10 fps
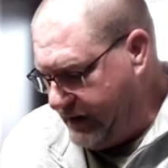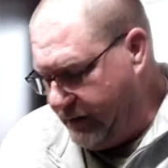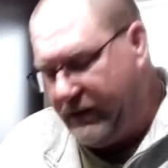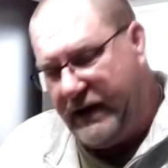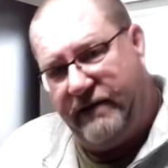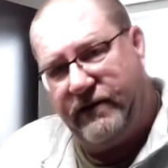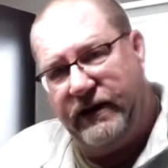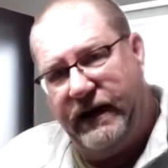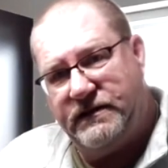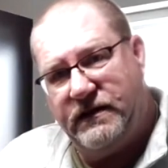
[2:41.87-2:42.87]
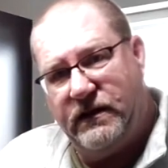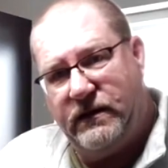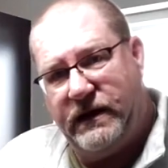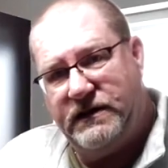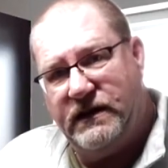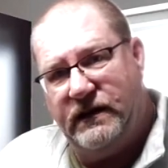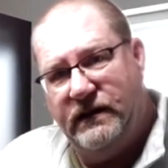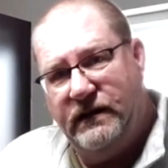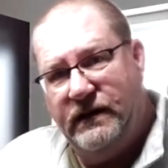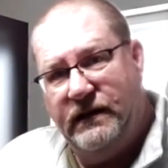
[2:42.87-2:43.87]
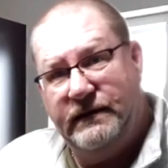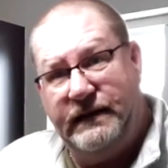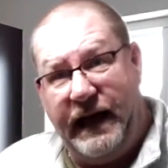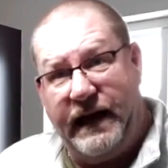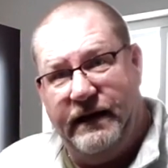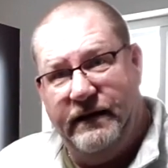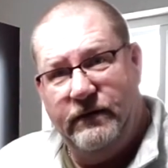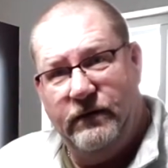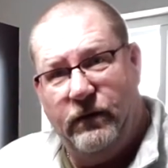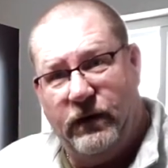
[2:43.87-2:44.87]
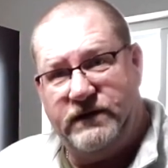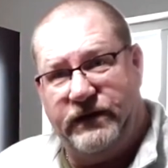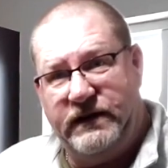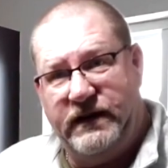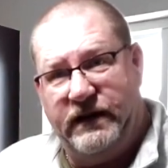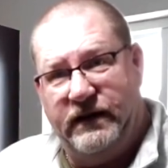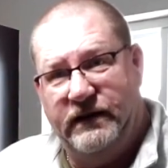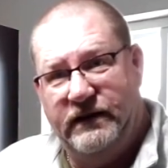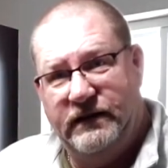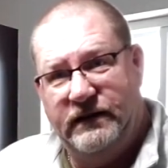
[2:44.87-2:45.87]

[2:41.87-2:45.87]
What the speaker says: then we'll have our answer to the question: Dad, what's for dinner?